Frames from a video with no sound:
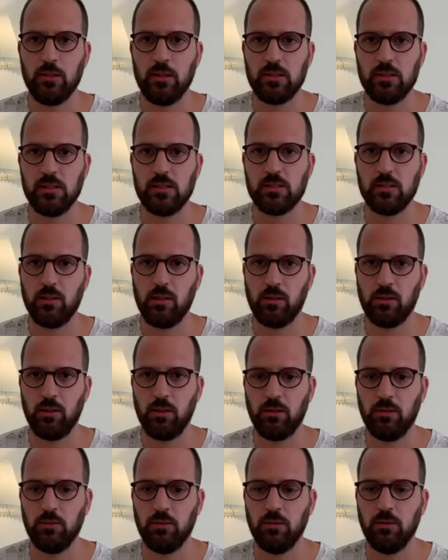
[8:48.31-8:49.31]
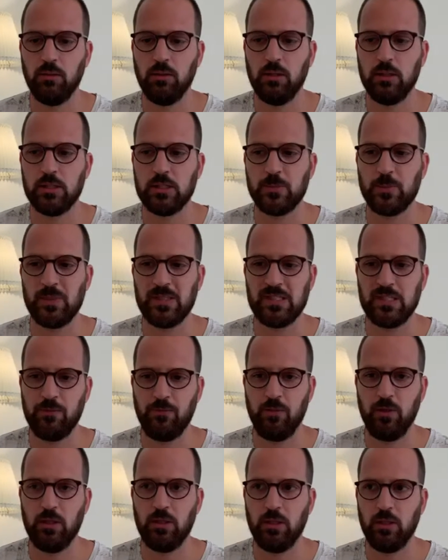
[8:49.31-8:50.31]
This is an article
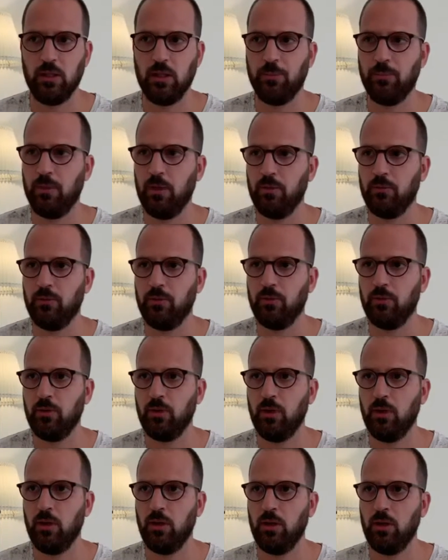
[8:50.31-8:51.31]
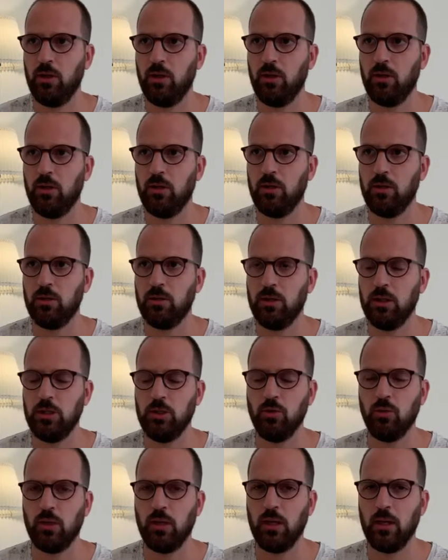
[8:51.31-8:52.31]
specifically about the UK.